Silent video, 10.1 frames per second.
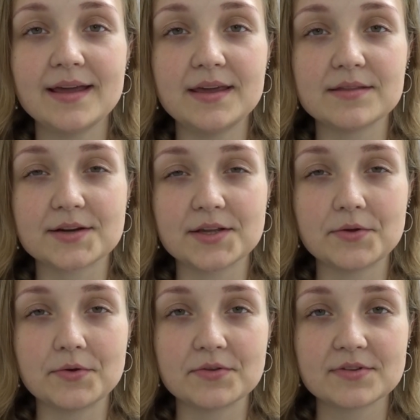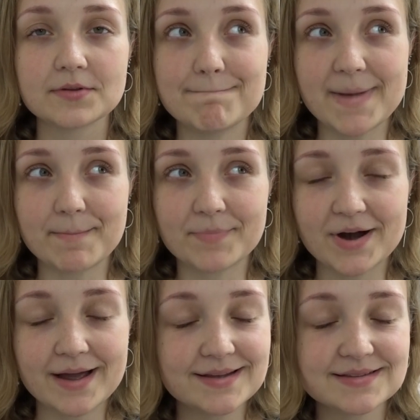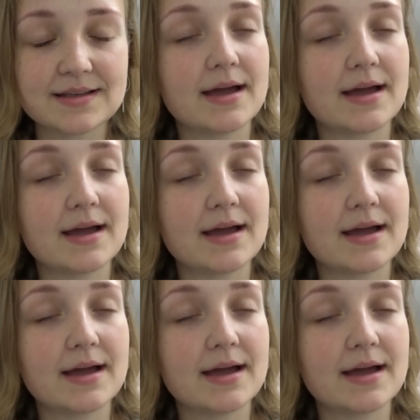either use Memrise.